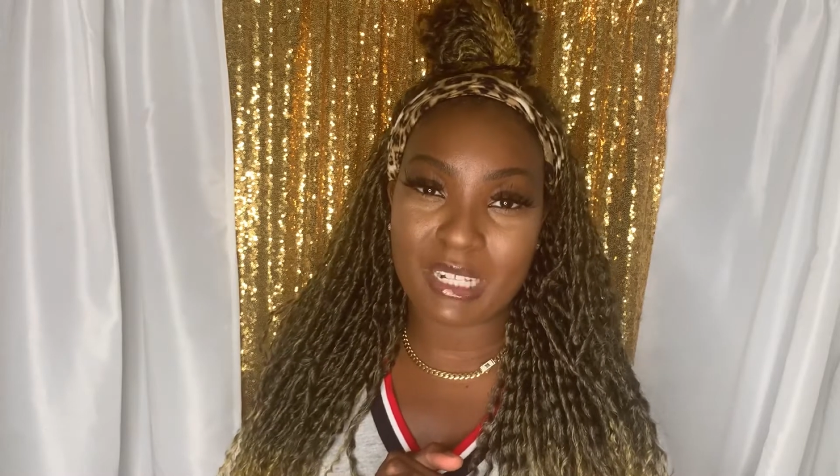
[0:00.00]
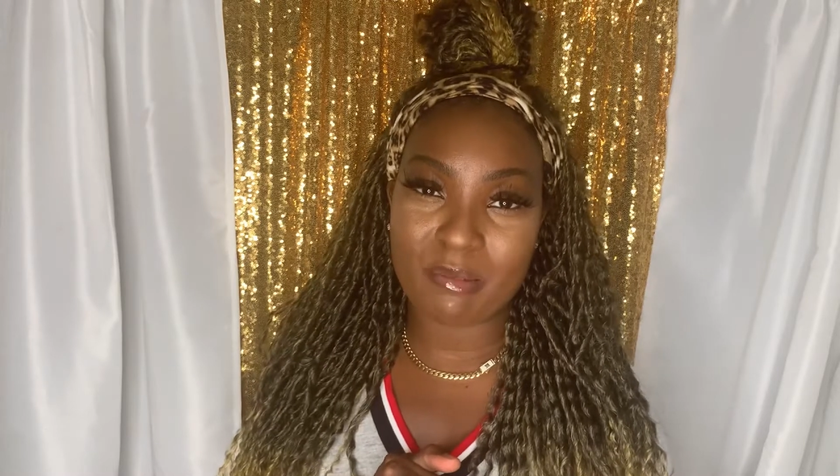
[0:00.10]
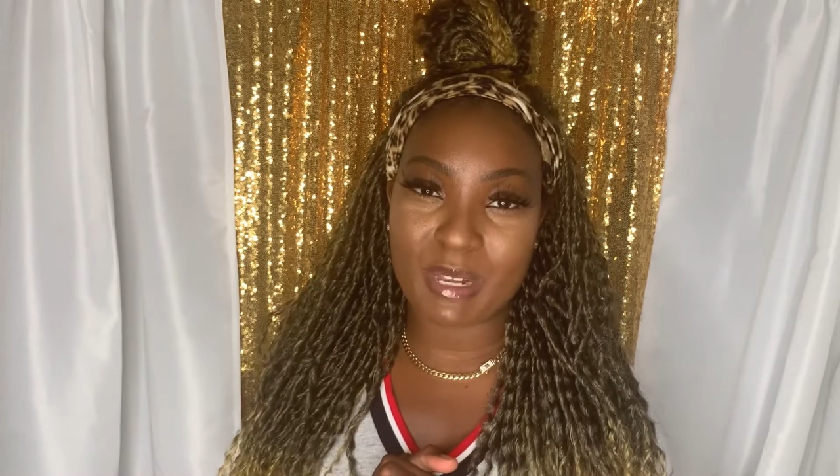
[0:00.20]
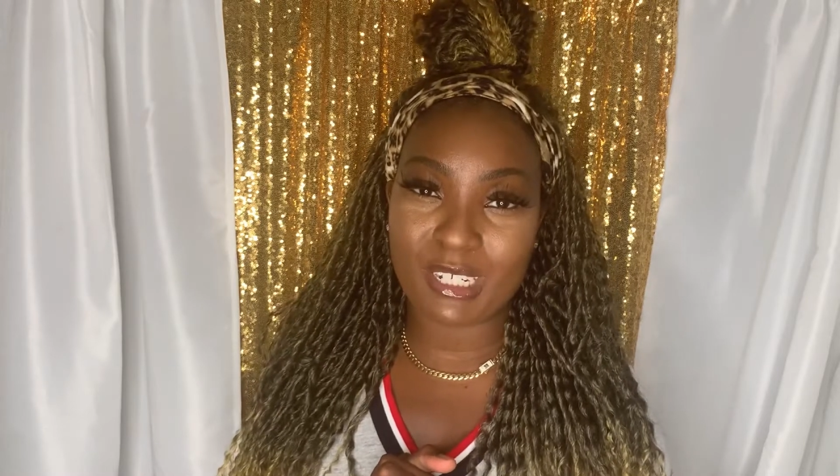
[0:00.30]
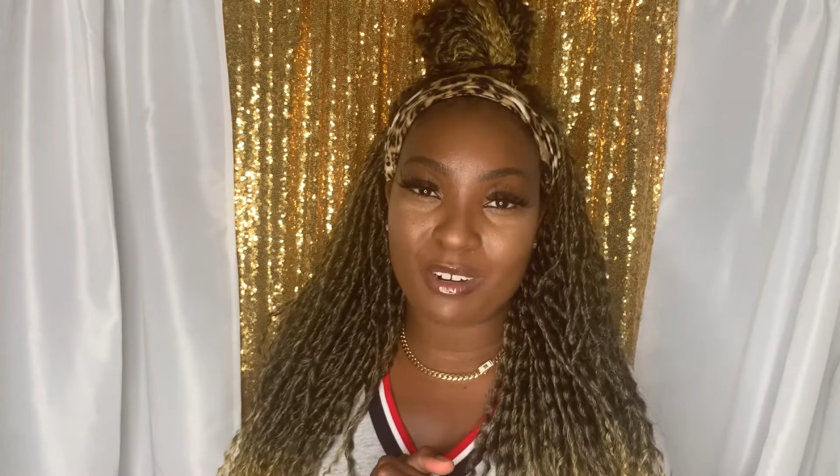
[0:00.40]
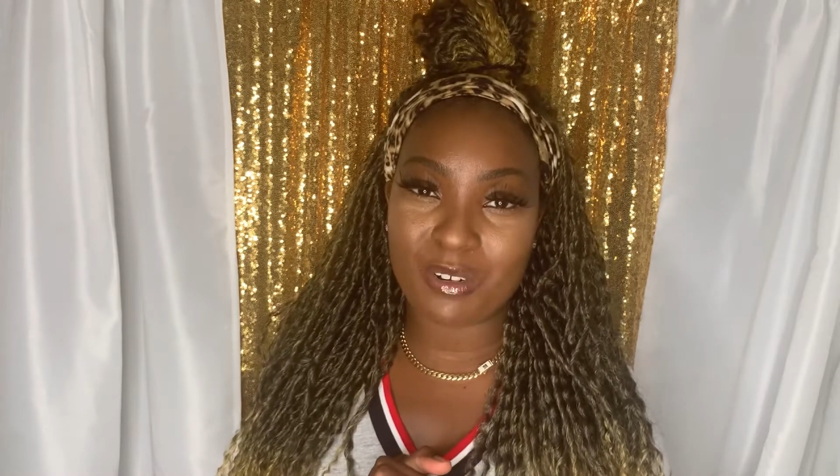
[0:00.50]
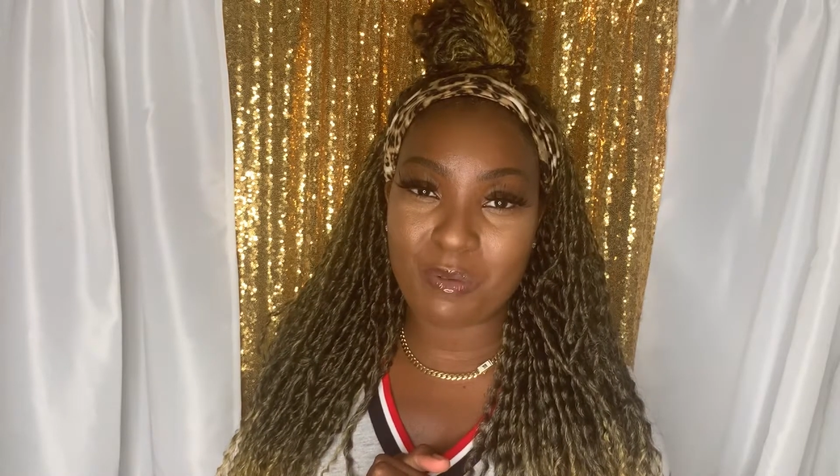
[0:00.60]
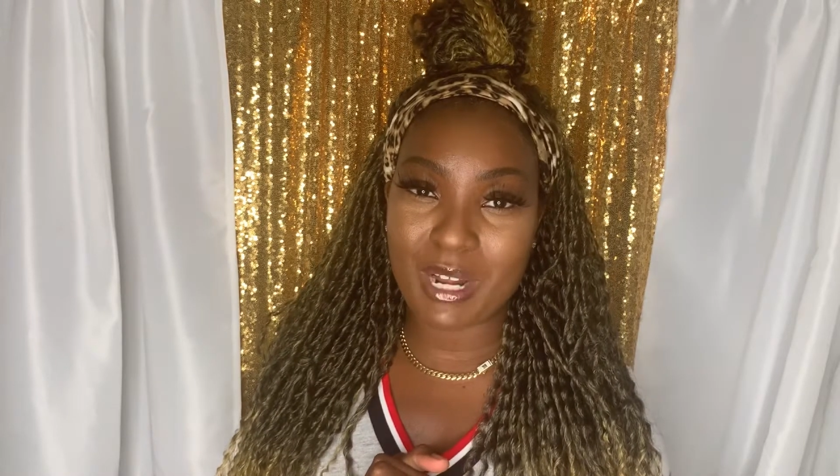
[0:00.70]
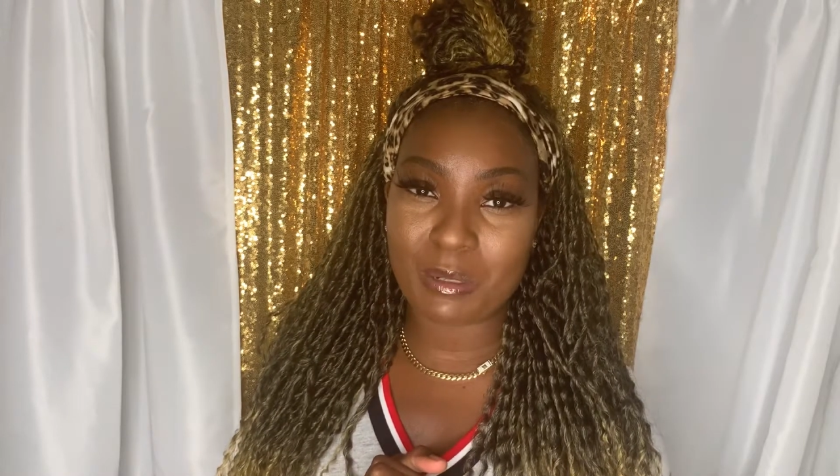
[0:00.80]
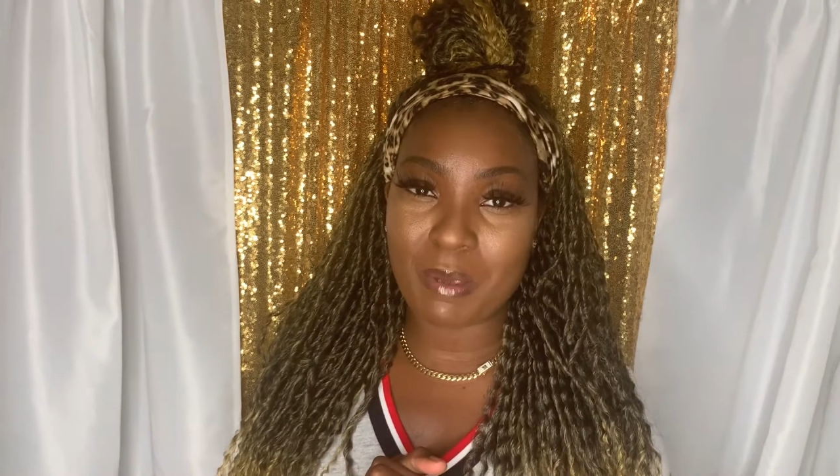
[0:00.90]
to my channel to
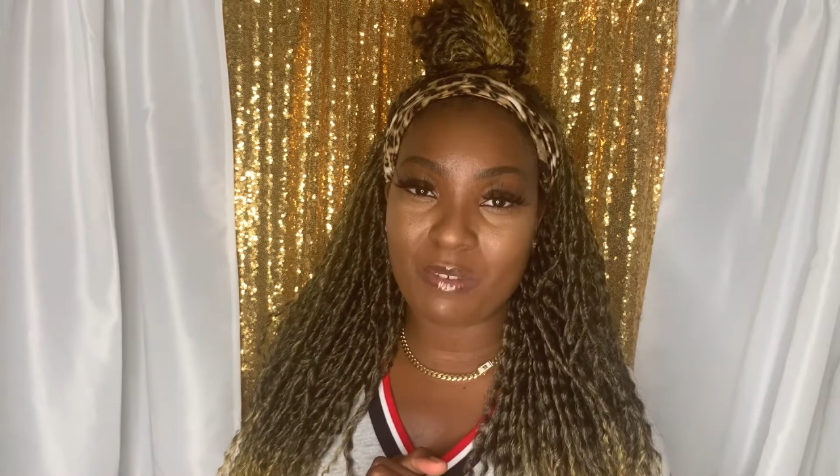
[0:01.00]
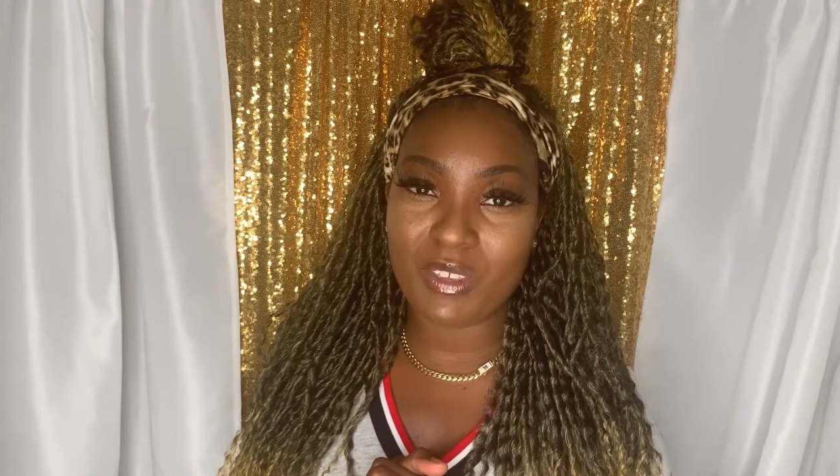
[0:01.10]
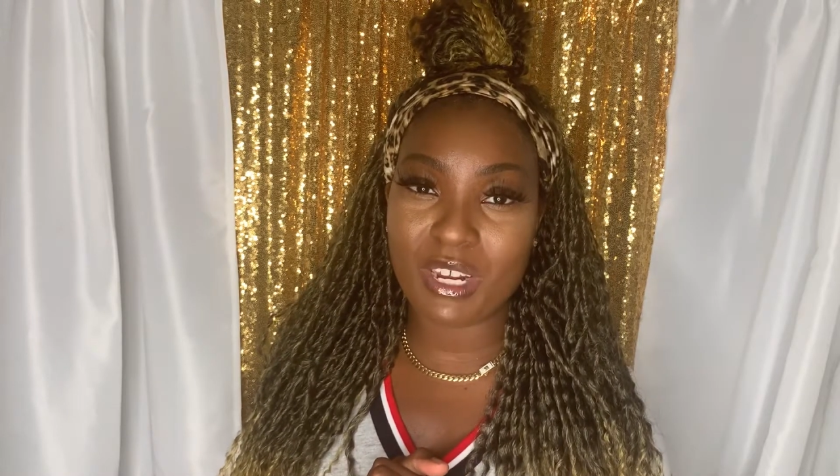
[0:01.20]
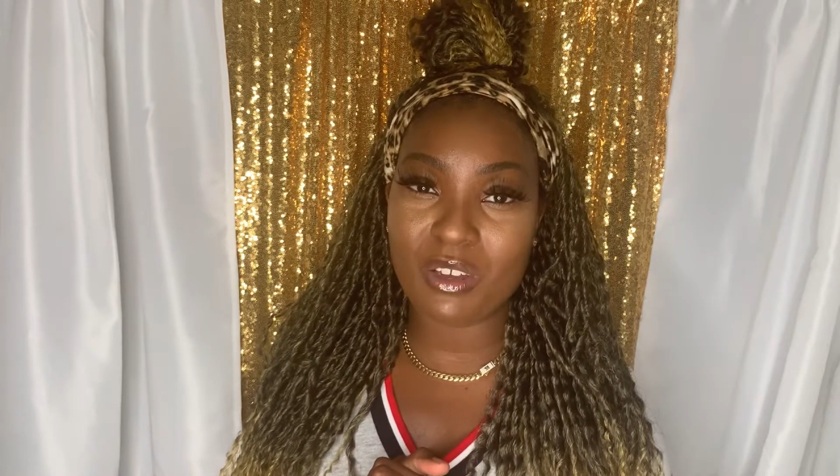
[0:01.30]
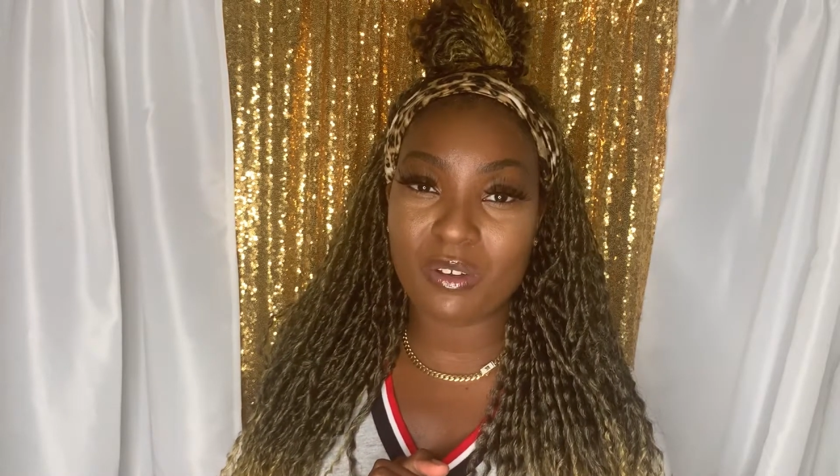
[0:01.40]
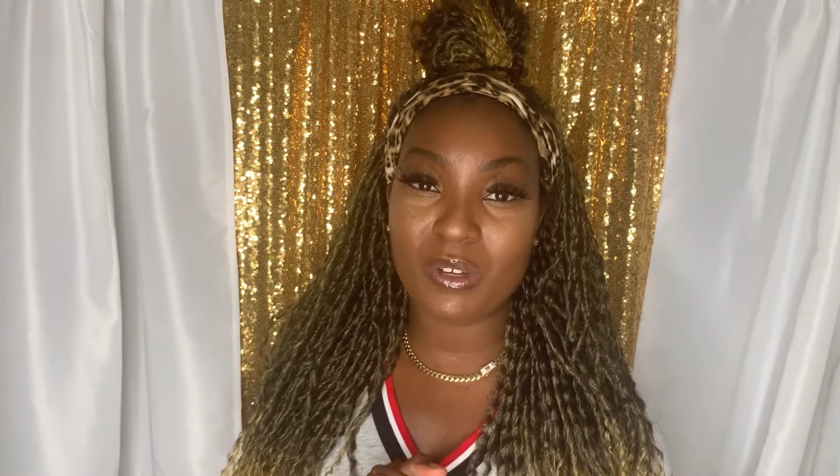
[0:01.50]
watch my video.